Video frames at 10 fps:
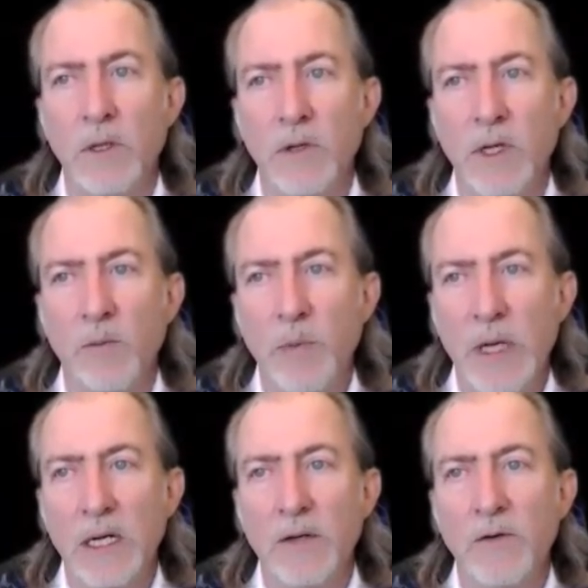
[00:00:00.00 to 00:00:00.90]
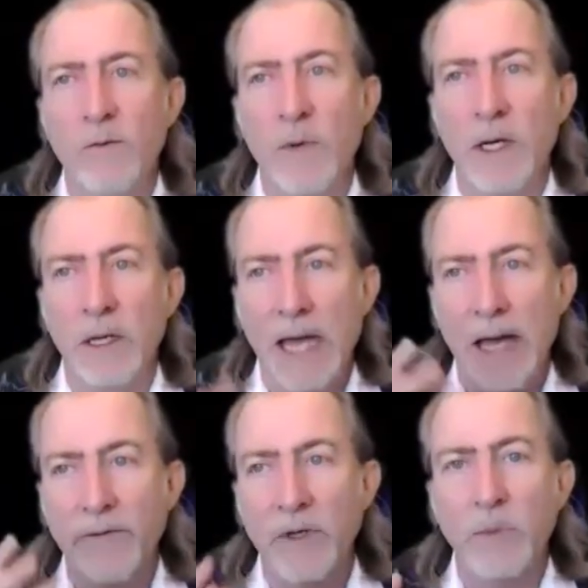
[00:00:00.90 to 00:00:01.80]
you know, the competitive mind,
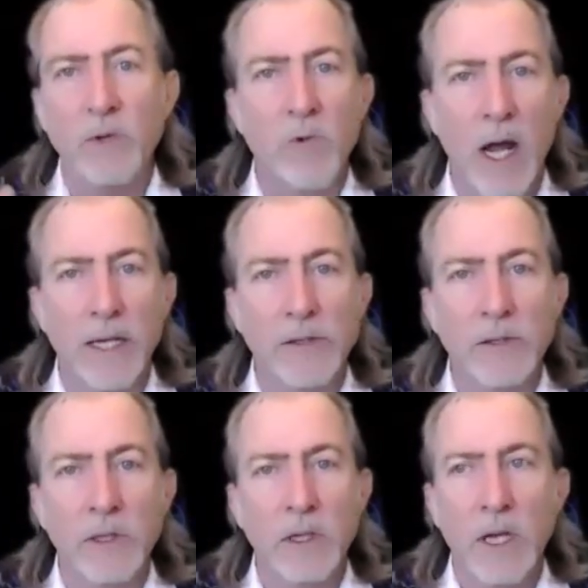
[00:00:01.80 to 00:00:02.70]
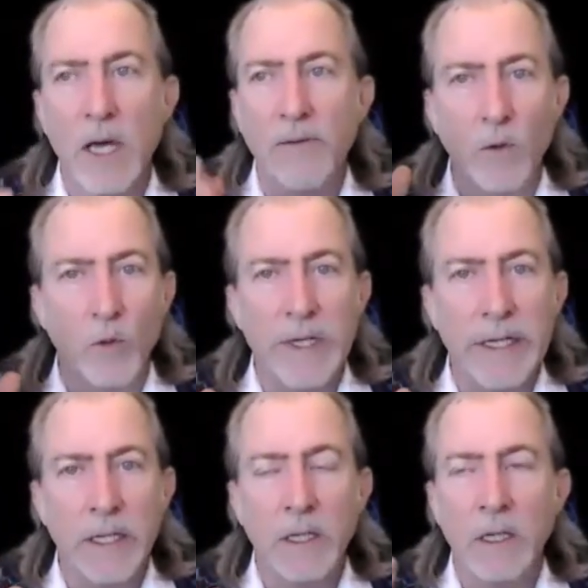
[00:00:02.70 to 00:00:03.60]
having to be right, having to
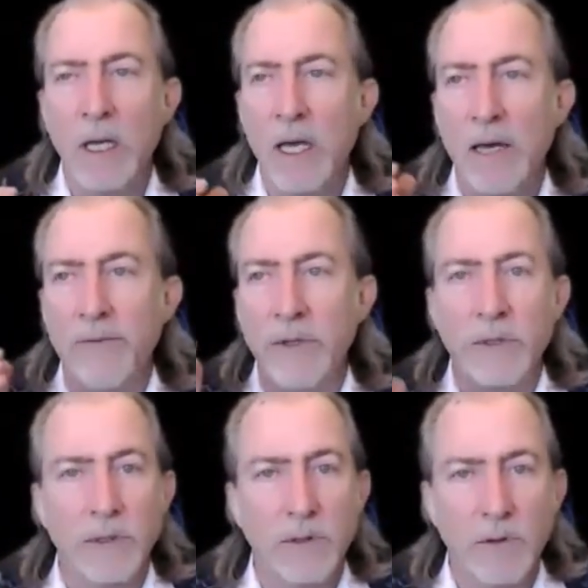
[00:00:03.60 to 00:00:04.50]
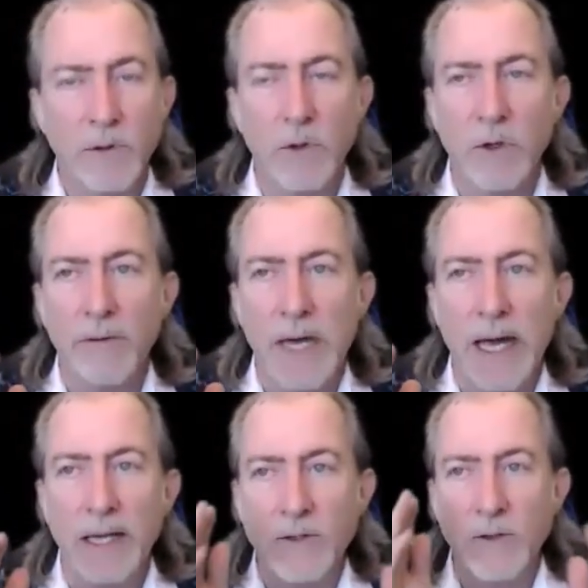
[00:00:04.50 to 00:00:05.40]
win, having to do all
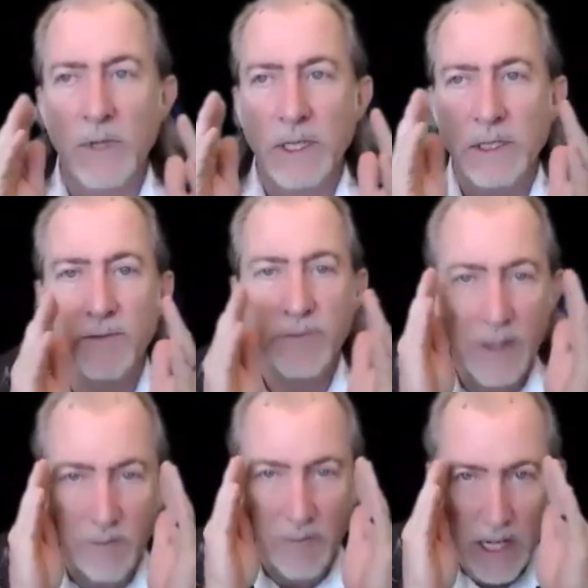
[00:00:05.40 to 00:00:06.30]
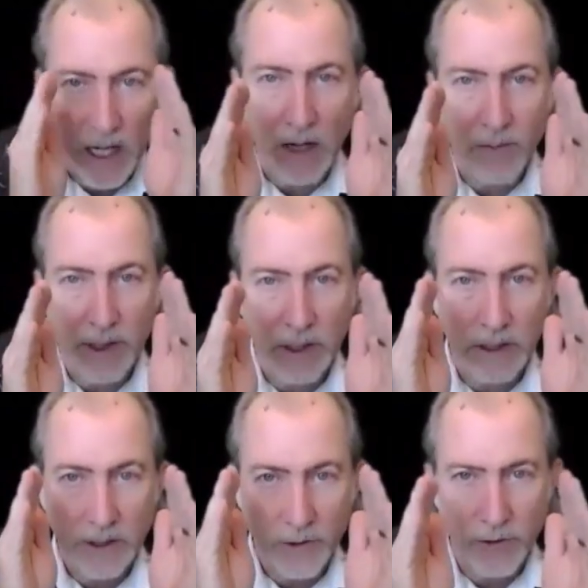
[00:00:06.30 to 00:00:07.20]
that. So that's a very
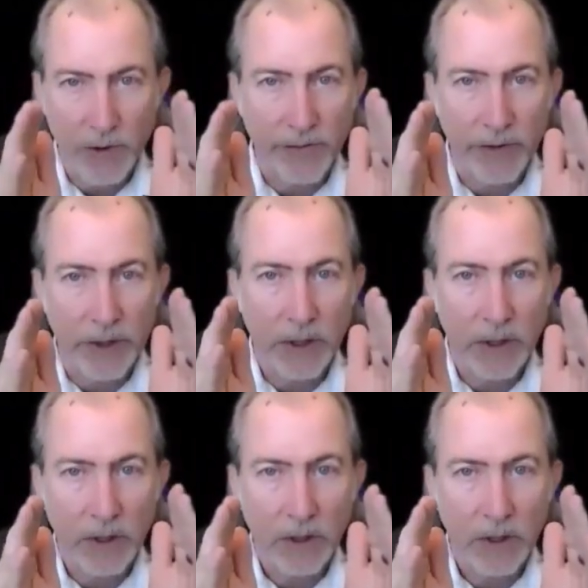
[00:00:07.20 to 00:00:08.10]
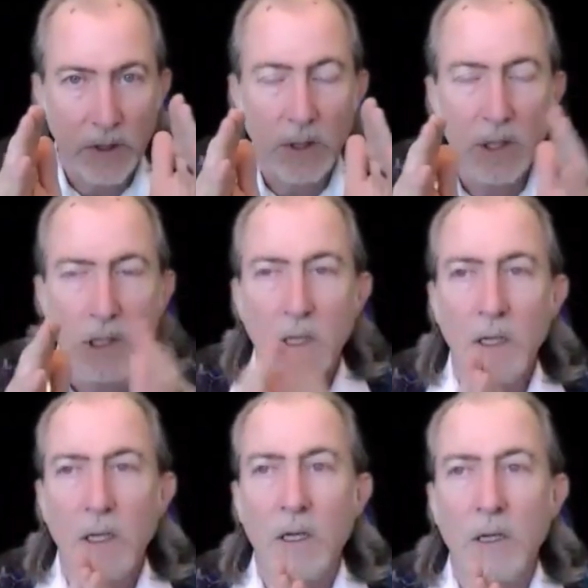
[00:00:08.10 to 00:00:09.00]
myopically driven.
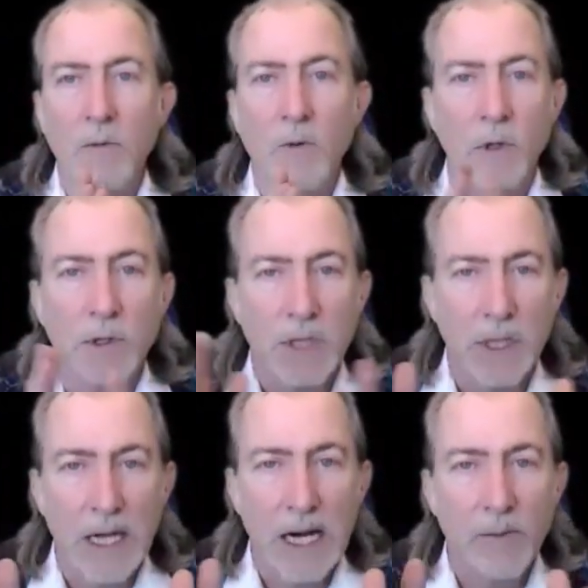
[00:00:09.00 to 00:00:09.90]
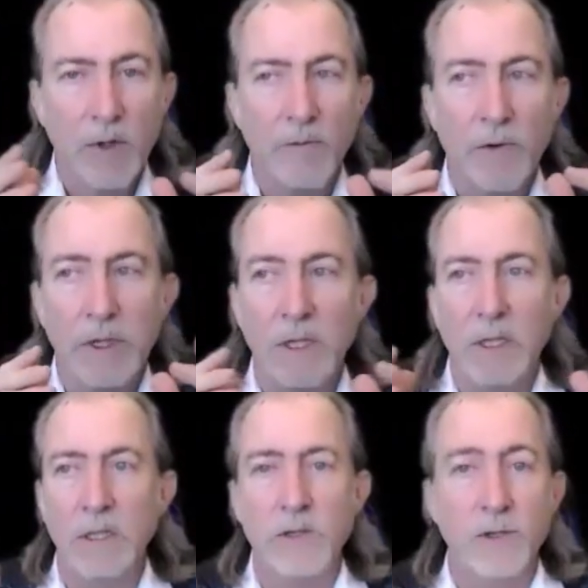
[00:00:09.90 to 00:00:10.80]
Whereas
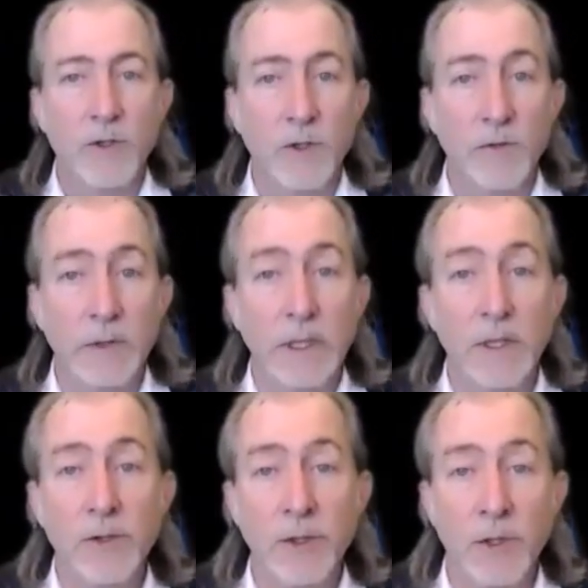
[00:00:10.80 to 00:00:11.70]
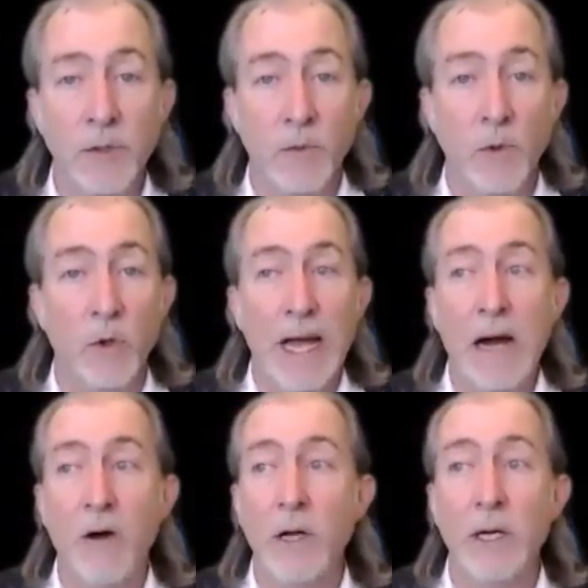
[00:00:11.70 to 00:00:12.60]
collaboratively, it's a servant leadership role.
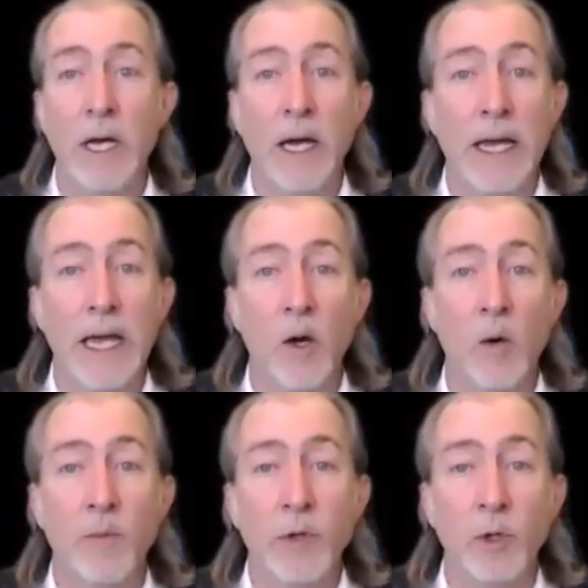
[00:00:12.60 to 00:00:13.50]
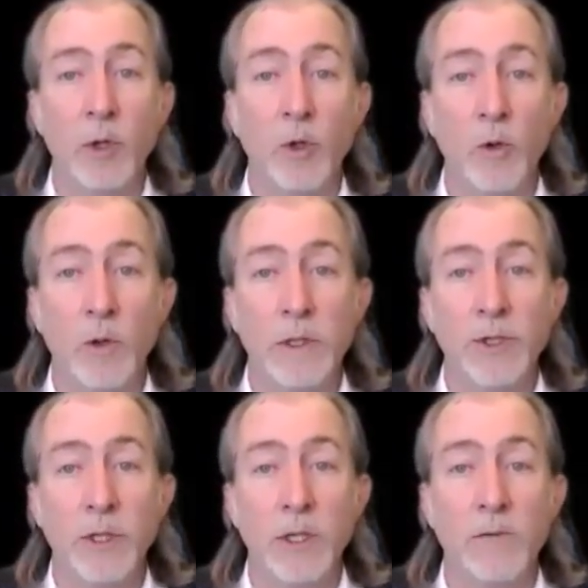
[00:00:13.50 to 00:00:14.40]
How can I help you
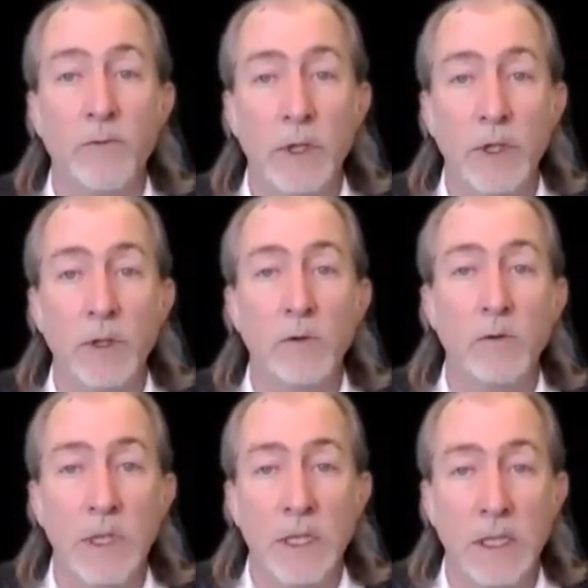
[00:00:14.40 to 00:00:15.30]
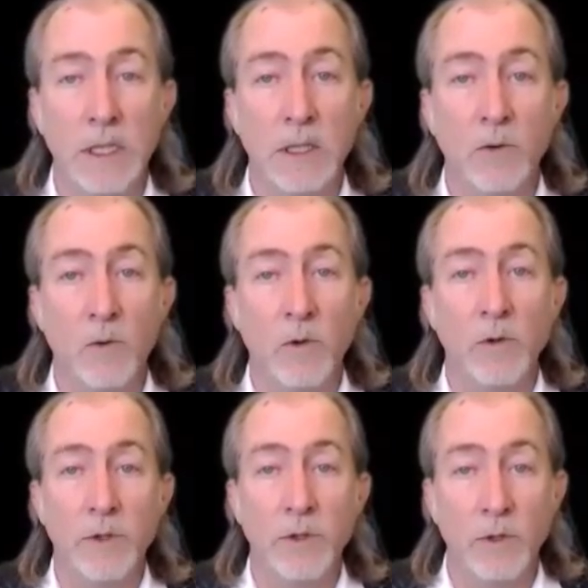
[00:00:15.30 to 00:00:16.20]
achieve what you need in
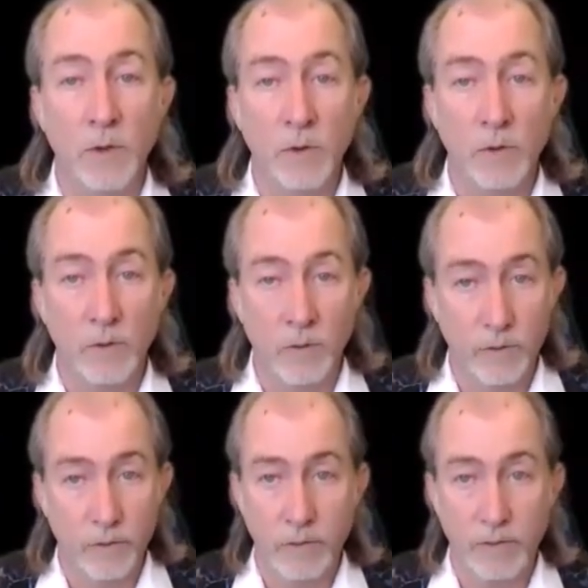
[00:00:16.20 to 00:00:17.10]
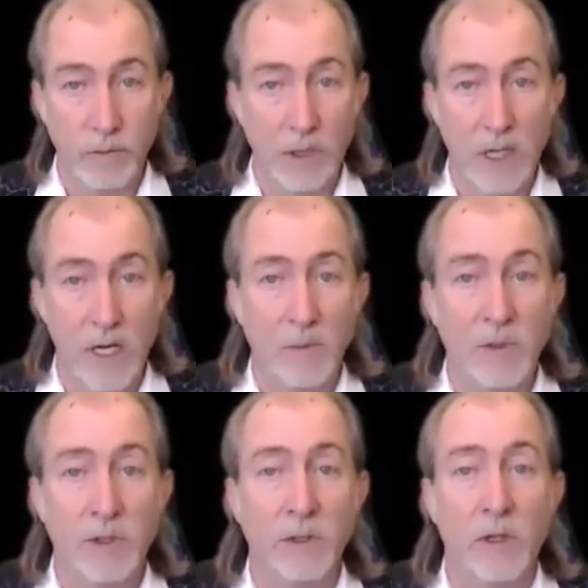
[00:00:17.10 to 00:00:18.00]
order to
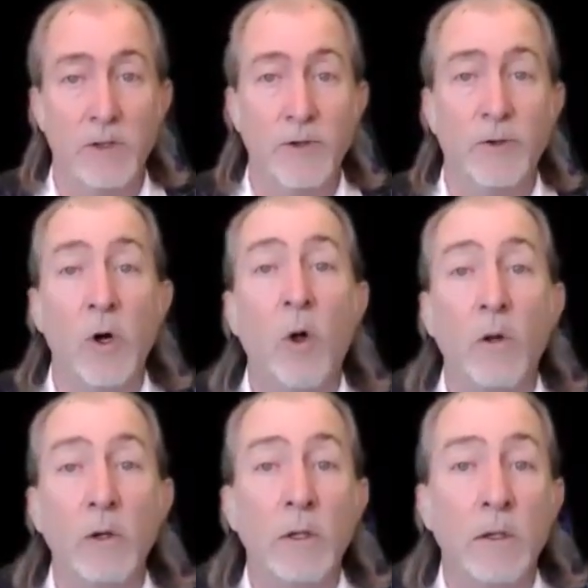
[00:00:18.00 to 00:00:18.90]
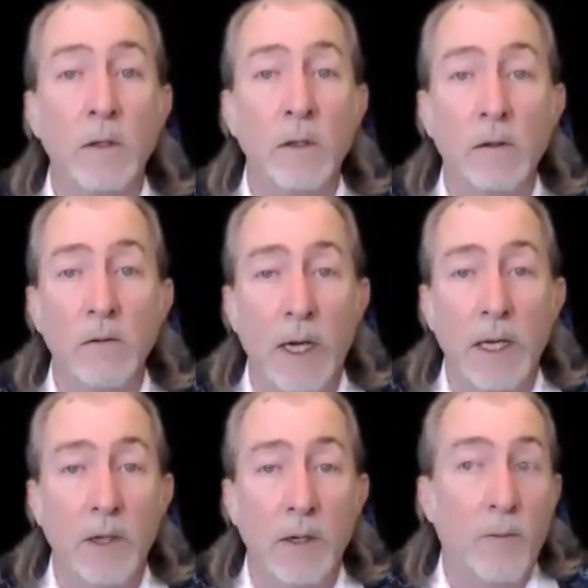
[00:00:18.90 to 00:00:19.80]
accomplish the larger goal,
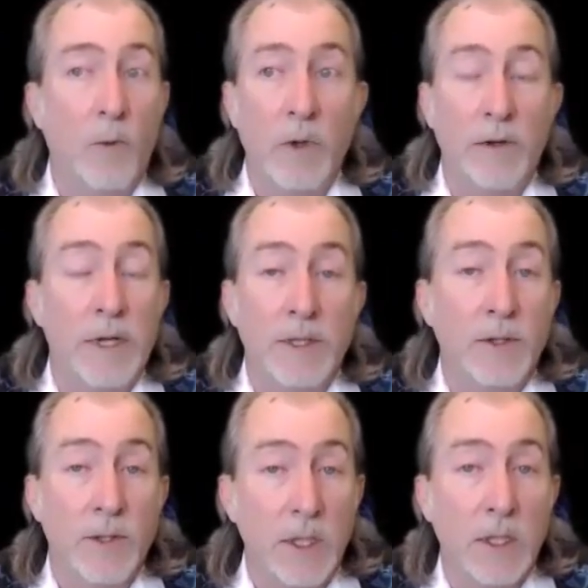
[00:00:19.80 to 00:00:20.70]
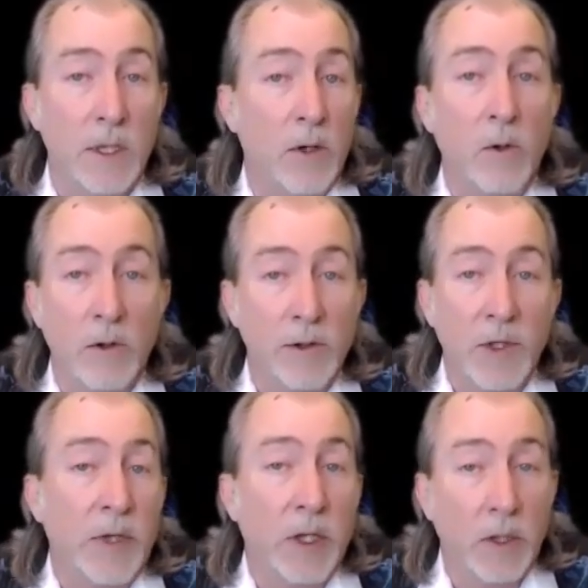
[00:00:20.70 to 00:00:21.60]
right? And whether that's a CEO or a
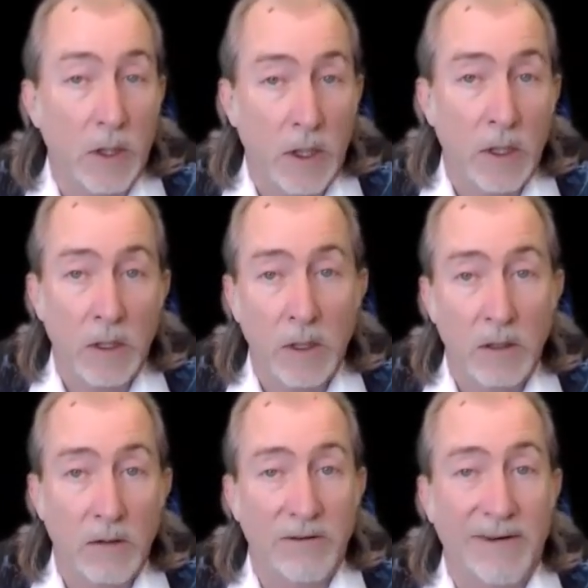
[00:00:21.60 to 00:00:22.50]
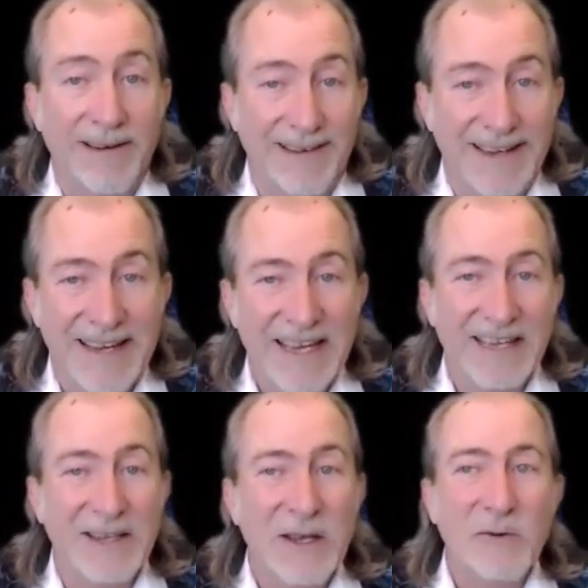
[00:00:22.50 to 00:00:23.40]
shipping clerk,
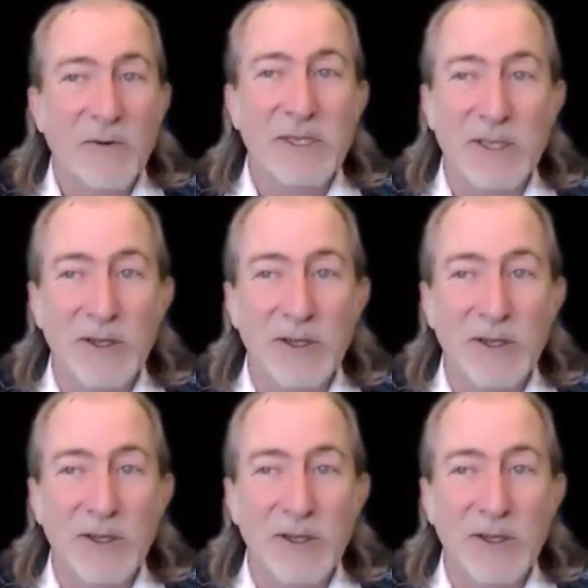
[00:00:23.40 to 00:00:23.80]
but